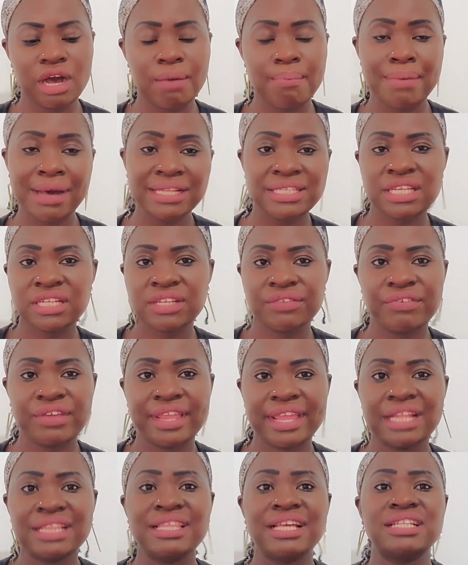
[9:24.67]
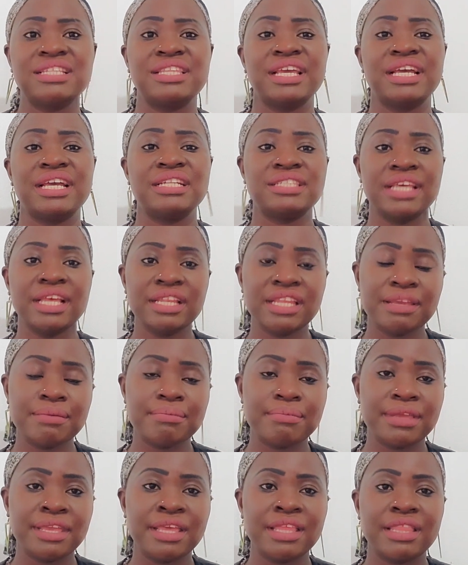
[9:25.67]
birth certificate that they are telling
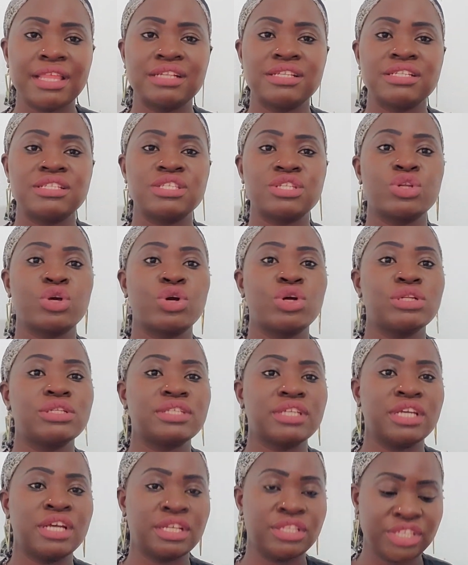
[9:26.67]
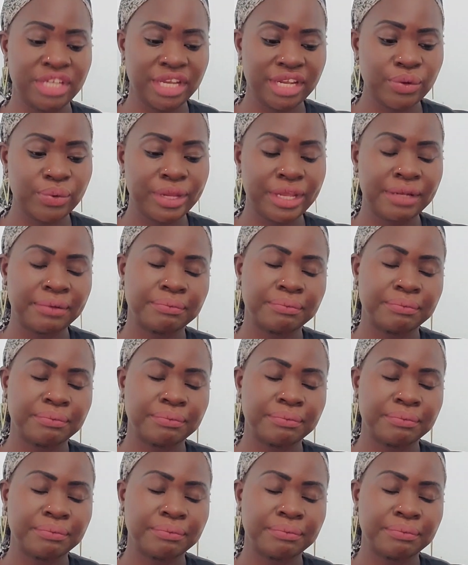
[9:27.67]
me that it's not genuine.